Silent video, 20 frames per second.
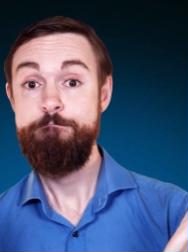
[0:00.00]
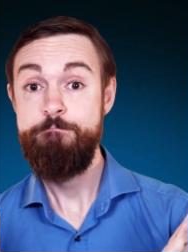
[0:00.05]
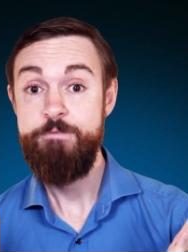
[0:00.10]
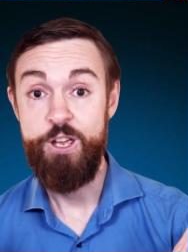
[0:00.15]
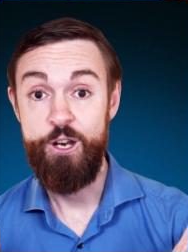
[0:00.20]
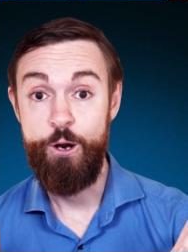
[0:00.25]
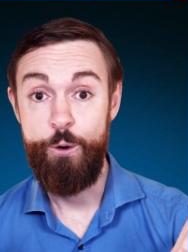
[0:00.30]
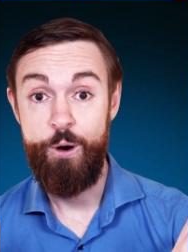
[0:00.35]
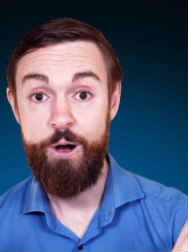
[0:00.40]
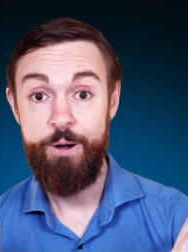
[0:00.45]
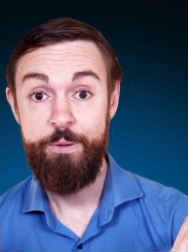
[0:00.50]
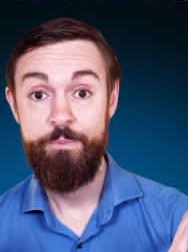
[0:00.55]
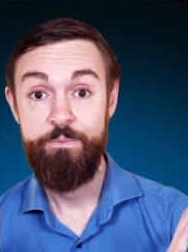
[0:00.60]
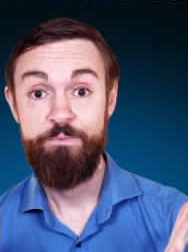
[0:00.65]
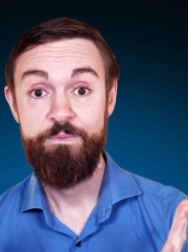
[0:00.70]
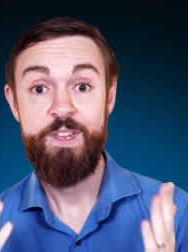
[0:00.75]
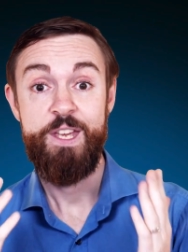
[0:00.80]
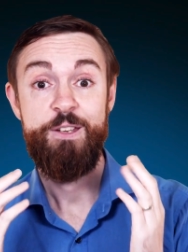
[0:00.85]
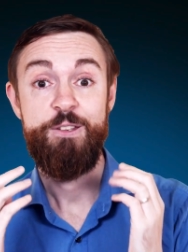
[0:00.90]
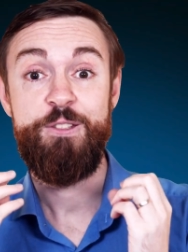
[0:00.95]
You know what?
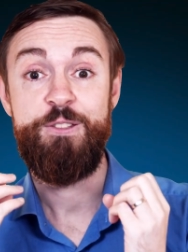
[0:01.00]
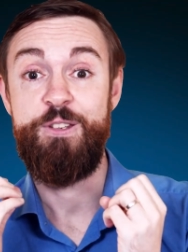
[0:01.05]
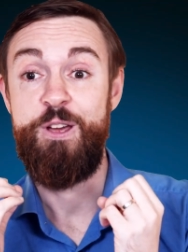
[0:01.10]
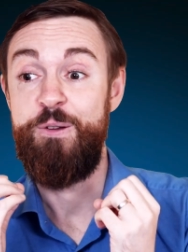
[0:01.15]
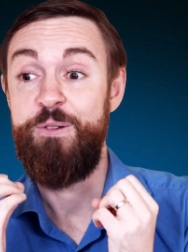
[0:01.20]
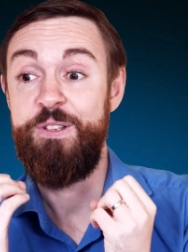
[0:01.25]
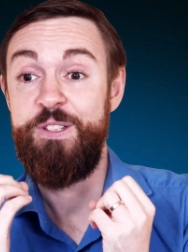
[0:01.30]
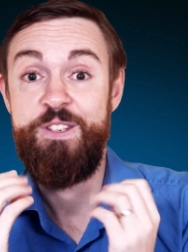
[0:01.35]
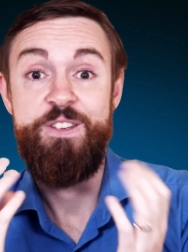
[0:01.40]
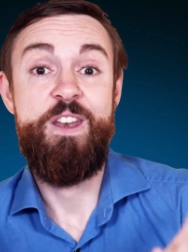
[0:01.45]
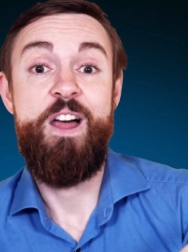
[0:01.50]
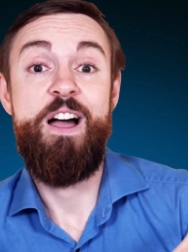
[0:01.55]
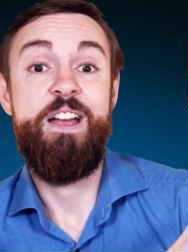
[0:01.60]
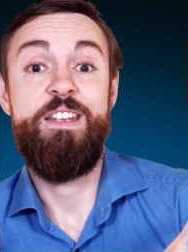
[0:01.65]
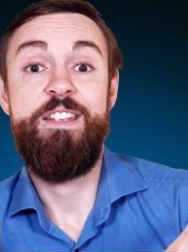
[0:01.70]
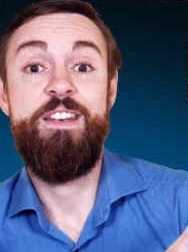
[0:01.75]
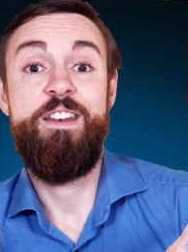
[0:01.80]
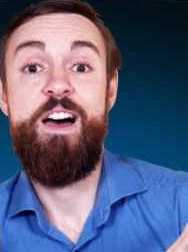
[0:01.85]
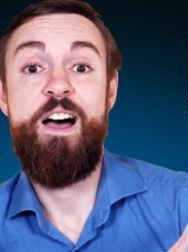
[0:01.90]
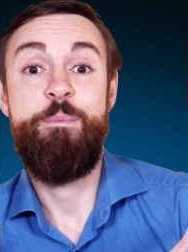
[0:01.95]
So does
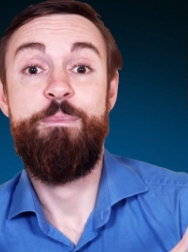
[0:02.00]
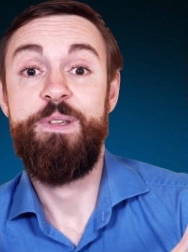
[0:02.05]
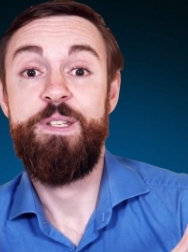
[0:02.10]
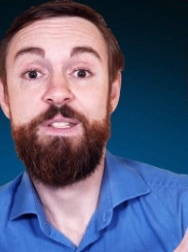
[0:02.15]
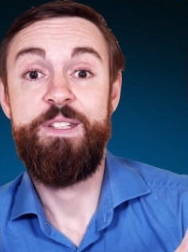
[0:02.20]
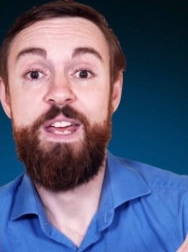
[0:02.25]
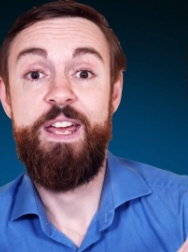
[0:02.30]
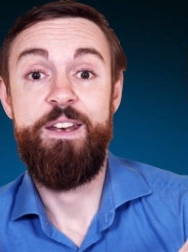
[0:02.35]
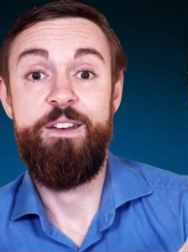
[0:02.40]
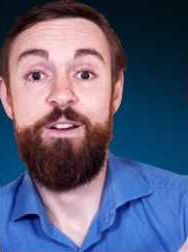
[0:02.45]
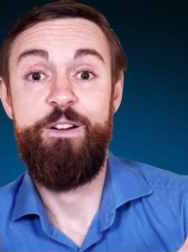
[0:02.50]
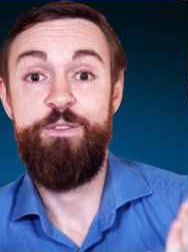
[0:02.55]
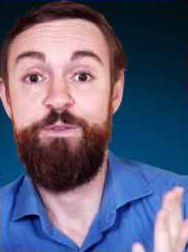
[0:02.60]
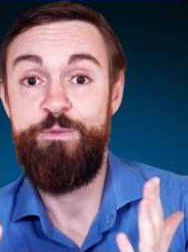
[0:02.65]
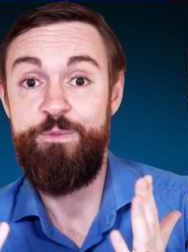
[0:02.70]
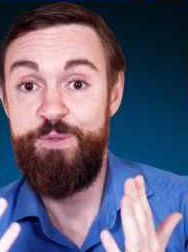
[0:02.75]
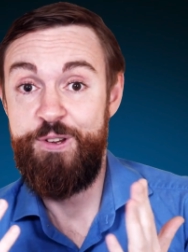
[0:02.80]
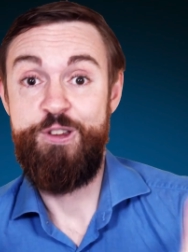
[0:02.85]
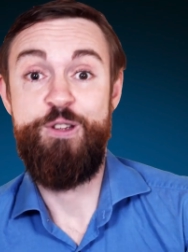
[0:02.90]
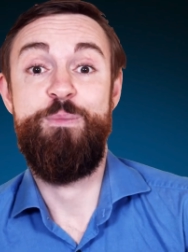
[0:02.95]
ninety-nine percent of
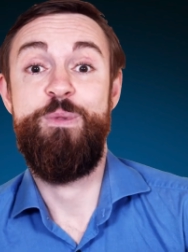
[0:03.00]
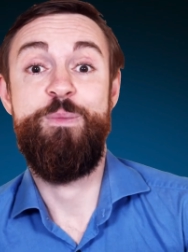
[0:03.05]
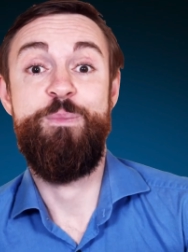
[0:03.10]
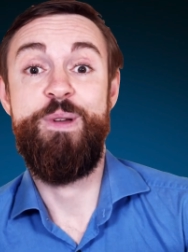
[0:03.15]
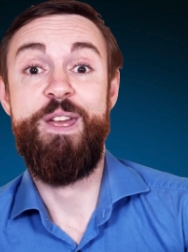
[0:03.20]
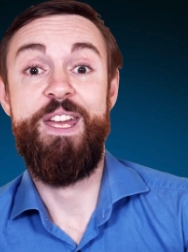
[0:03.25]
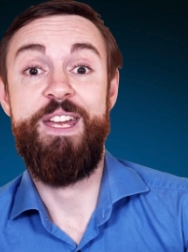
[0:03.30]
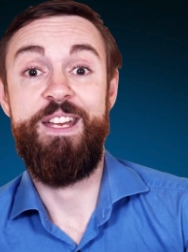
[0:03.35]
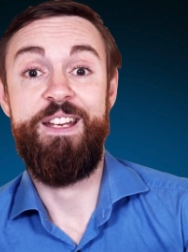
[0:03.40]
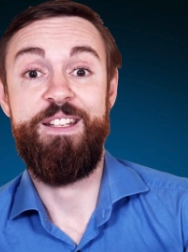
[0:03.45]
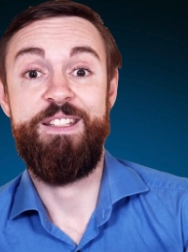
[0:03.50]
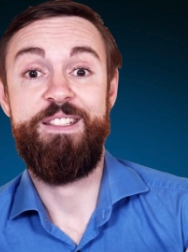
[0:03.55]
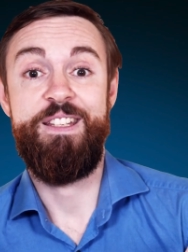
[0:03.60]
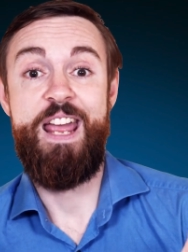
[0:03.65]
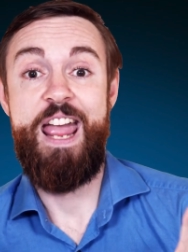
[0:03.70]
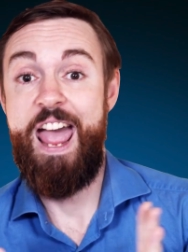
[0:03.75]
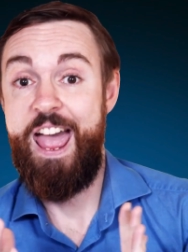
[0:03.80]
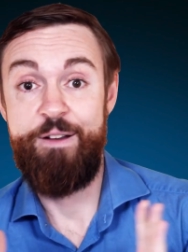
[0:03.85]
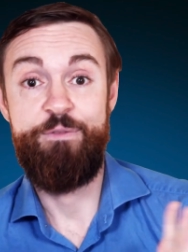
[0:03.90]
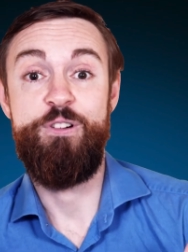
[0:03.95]
human beings
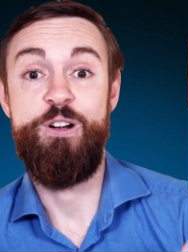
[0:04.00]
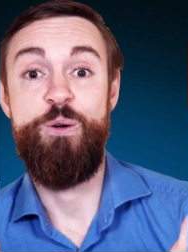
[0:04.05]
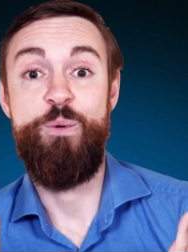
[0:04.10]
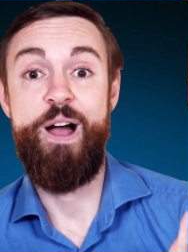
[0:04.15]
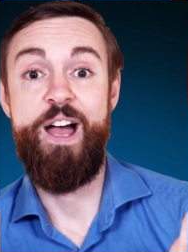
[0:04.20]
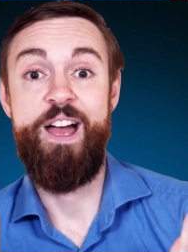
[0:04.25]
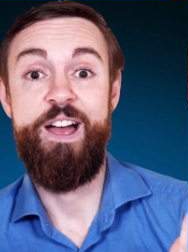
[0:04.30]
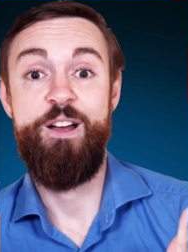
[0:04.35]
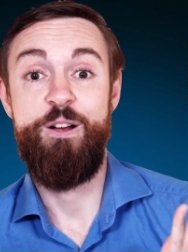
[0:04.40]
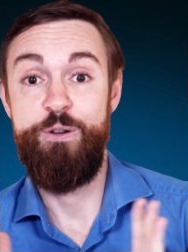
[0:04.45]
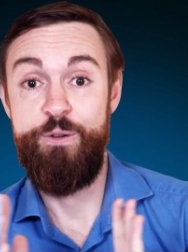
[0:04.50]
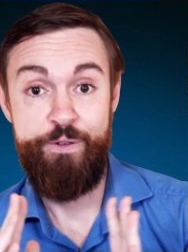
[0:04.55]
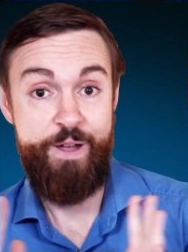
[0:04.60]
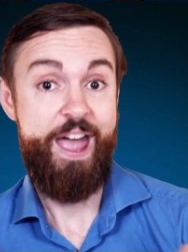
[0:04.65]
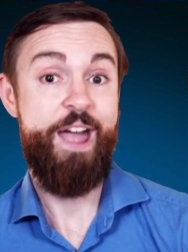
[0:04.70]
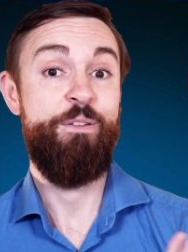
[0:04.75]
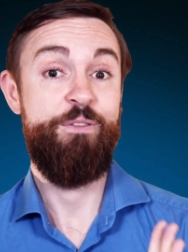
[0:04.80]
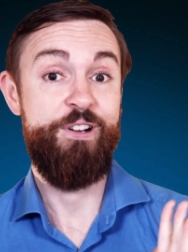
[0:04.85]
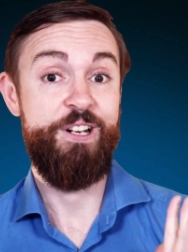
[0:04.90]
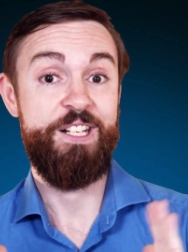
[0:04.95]
everywhere who have
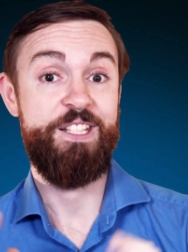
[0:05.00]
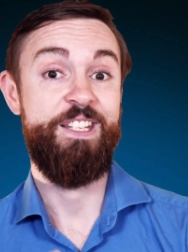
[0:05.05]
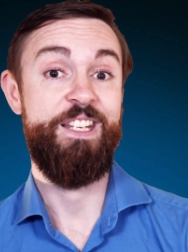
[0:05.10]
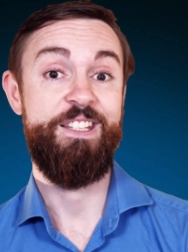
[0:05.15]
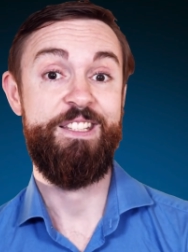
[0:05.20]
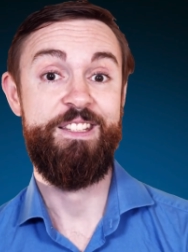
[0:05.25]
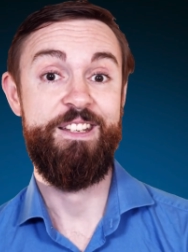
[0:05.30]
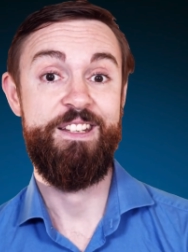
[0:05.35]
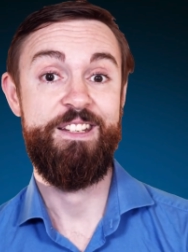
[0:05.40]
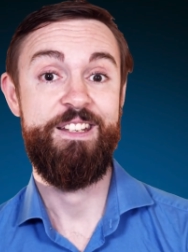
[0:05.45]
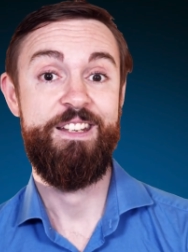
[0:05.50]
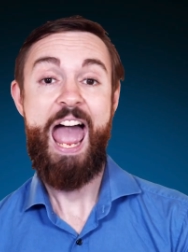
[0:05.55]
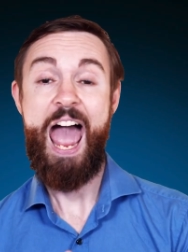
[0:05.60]
ever existed.